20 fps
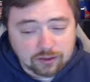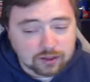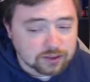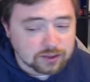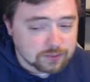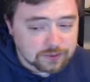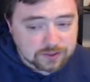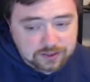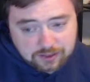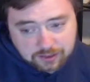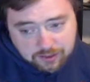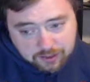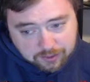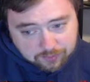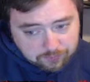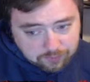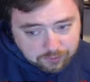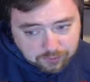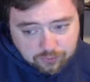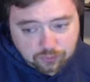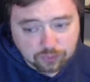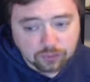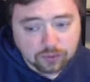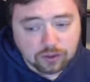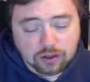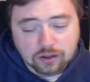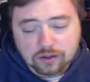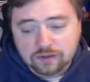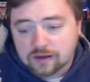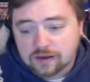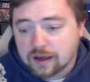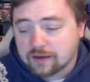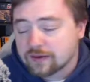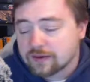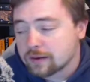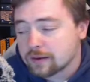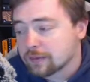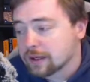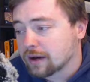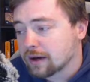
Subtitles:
unless we see like really cool cards that have aim